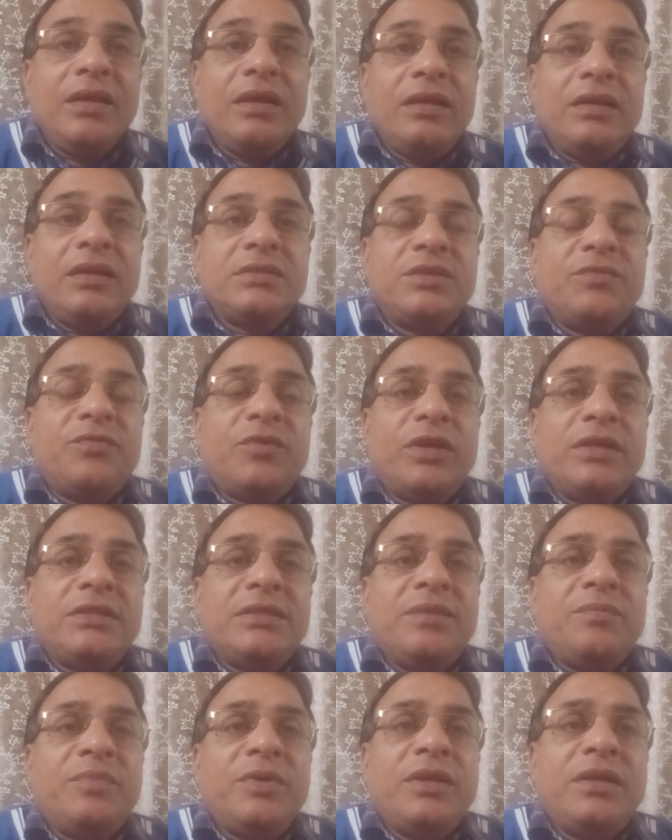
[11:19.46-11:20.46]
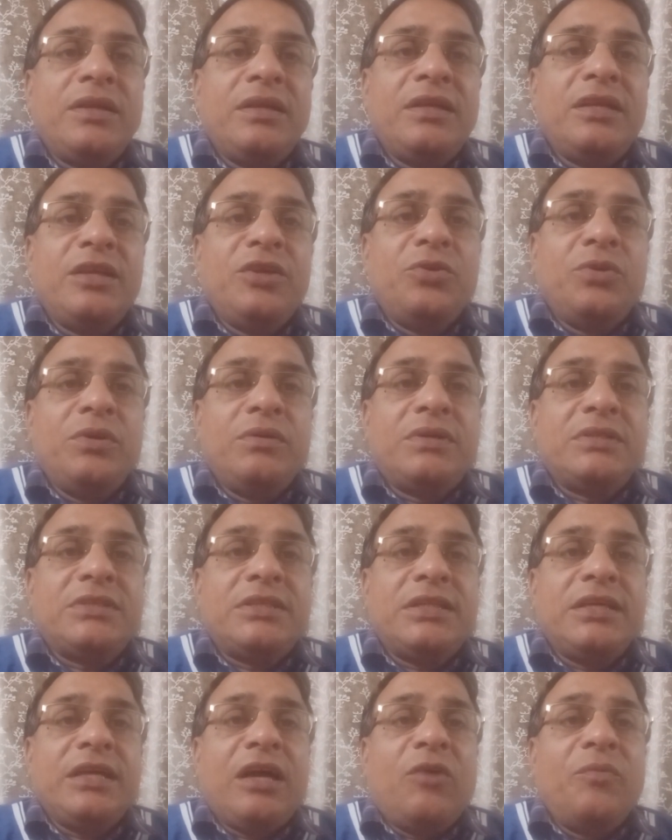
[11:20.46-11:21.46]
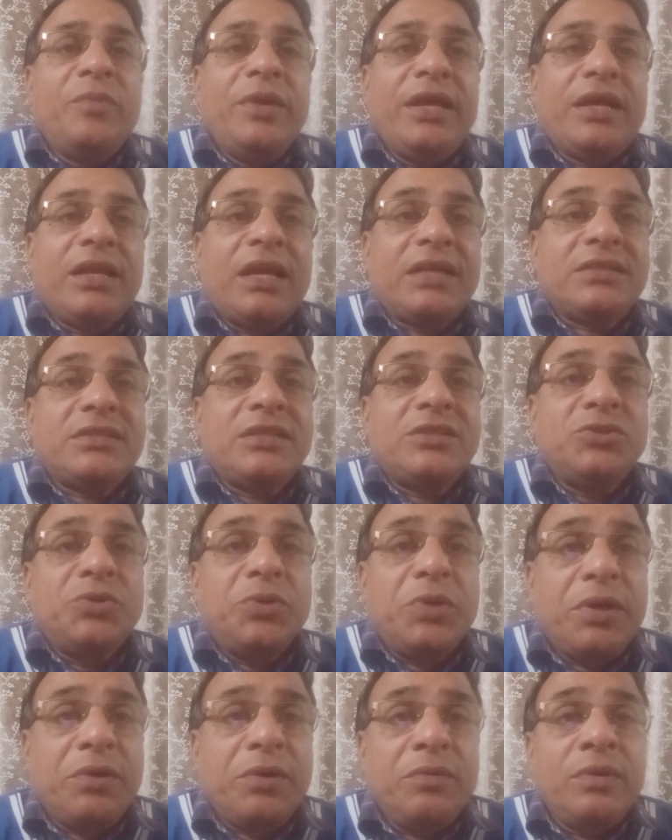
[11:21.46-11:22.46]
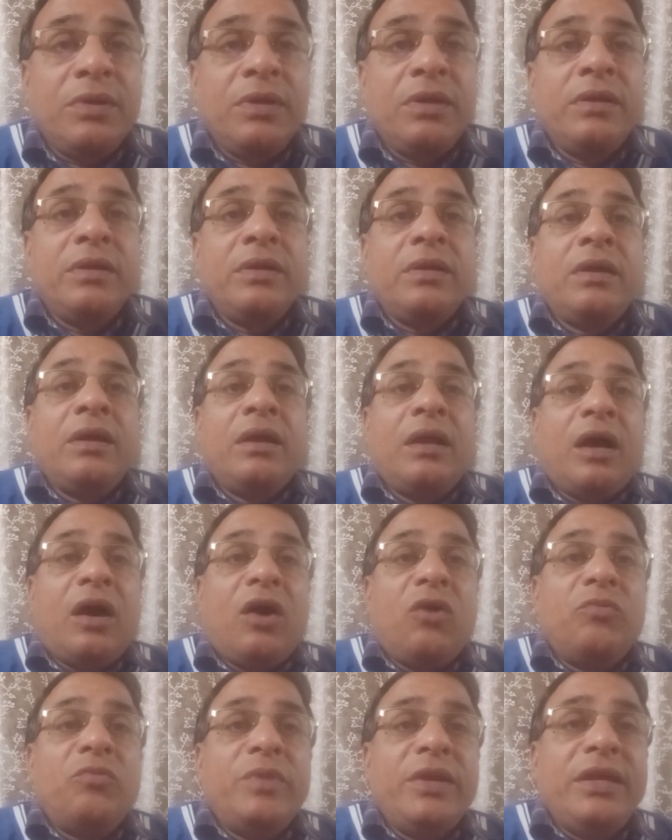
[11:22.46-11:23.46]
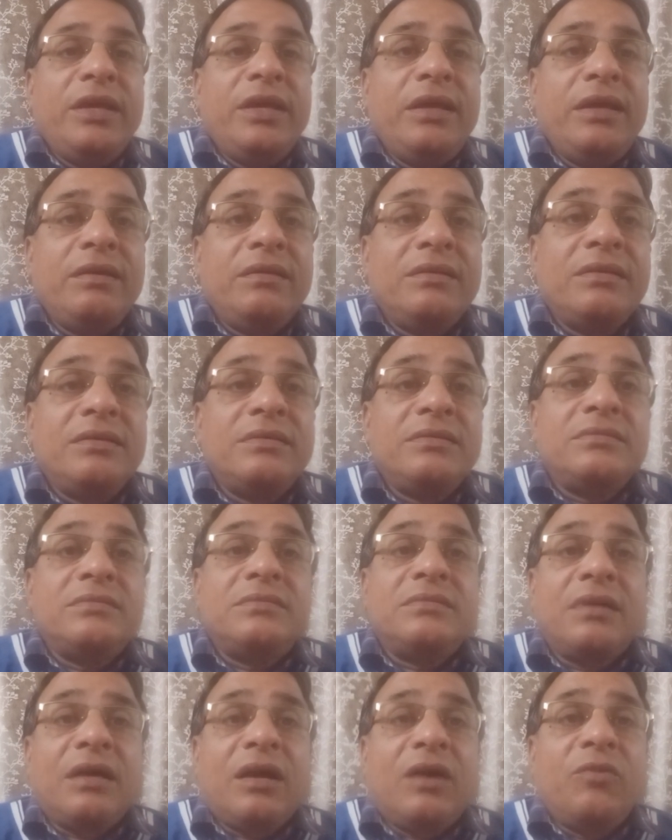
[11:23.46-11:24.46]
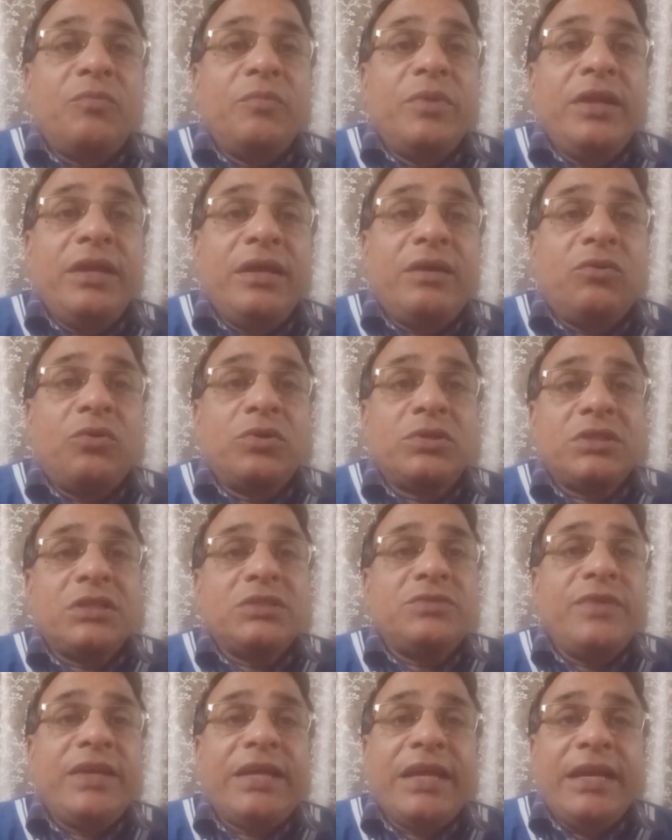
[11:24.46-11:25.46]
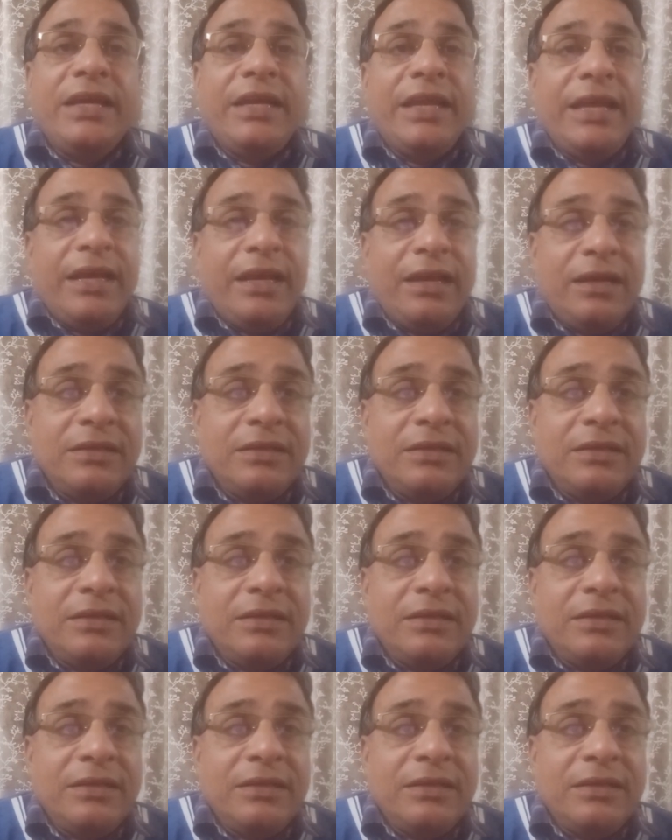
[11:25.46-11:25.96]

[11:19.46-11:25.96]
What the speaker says: Say for example, in a university, how many classes you have, how many how many courses we can take.